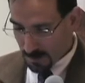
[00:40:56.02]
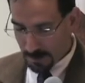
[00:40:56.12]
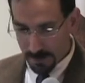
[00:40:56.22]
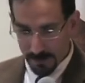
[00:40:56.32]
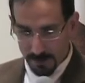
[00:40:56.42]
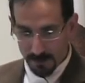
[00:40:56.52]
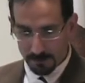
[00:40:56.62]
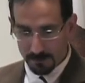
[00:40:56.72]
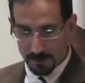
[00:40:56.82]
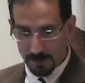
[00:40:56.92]
and I think I,
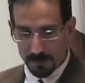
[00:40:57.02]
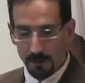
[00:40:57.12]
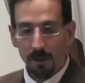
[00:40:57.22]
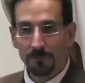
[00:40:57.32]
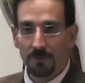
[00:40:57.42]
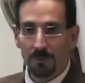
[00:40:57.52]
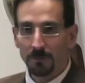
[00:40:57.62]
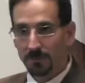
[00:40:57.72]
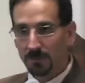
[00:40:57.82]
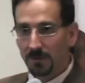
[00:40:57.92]
as I'll often
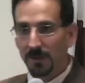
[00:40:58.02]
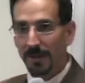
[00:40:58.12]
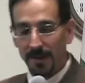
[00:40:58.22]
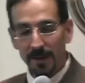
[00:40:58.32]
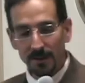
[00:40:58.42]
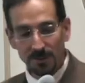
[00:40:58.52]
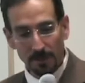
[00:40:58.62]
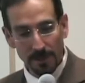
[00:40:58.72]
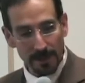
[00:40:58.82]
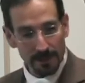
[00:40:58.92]
do, click ahead,
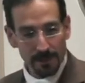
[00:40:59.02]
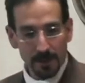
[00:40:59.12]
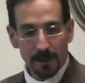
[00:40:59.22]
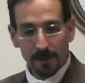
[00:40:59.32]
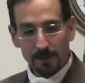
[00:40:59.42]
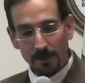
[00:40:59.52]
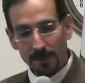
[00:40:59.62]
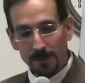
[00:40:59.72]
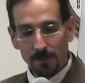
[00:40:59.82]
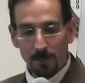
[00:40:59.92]
jump ahead. So I
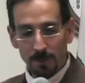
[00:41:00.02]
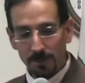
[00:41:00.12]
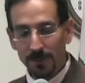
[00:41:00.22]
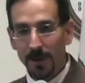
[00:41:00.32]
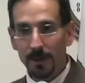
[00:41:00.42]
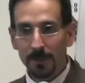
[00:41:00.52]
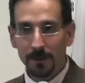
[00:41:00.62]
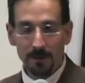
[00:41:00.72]
cover PERS retirement, I